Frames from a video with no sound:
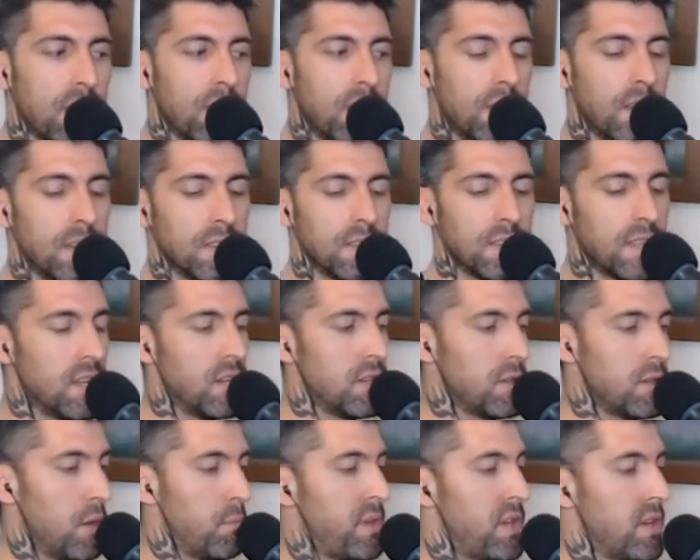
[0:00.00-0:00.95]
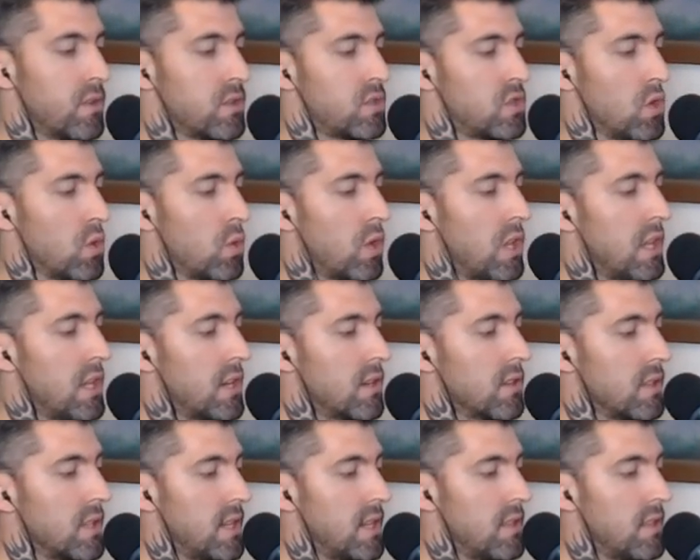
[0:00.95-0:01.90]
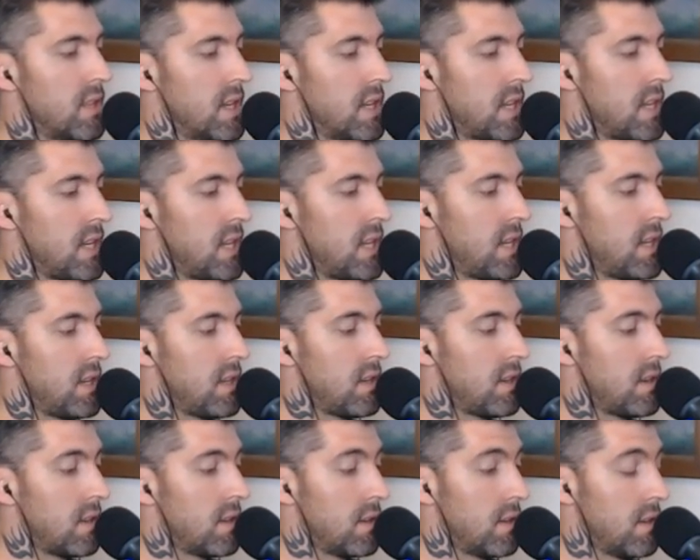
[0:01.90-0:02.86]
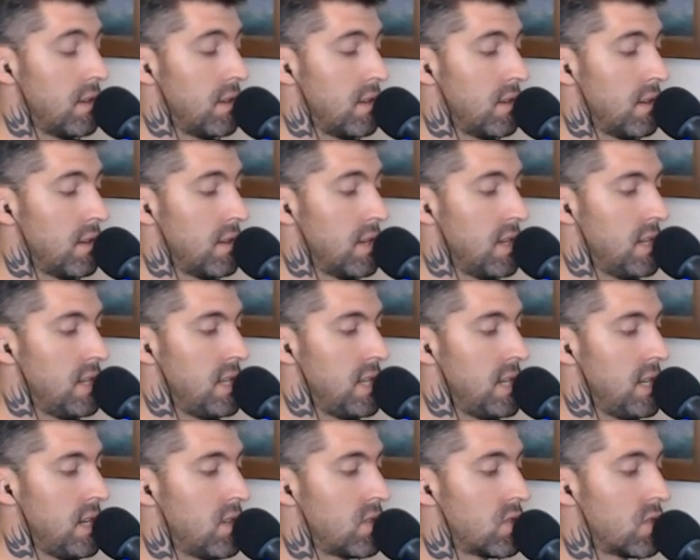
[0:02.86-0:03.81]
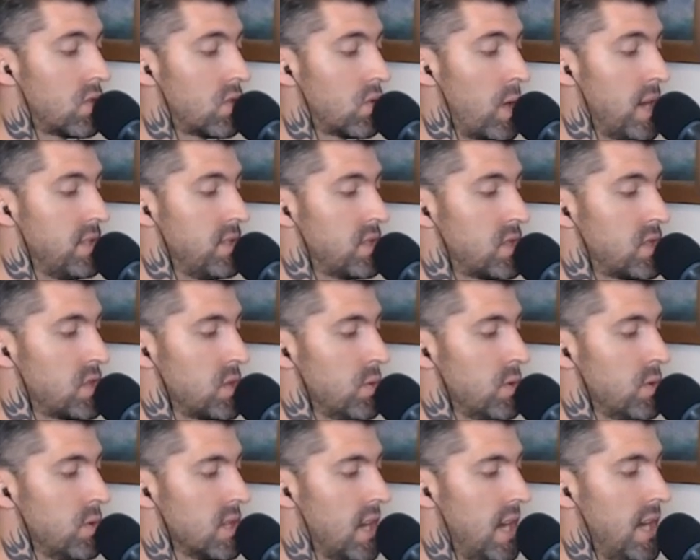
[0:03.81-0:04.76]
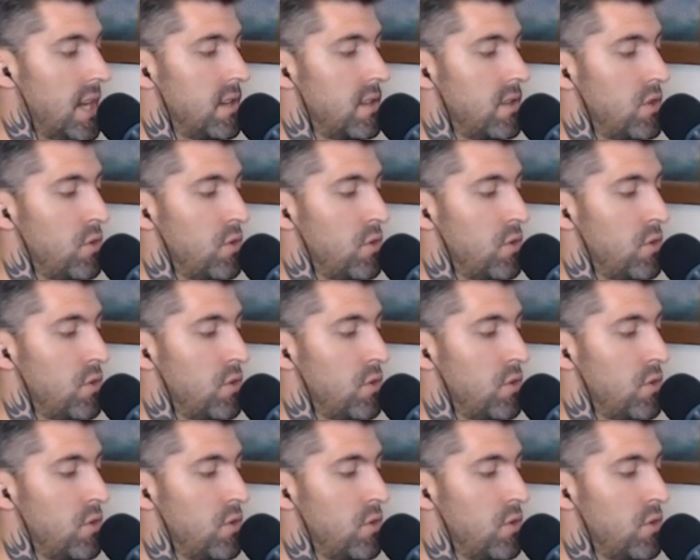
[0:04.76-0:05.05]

does it appear so clearly that he indeed threatened suicide.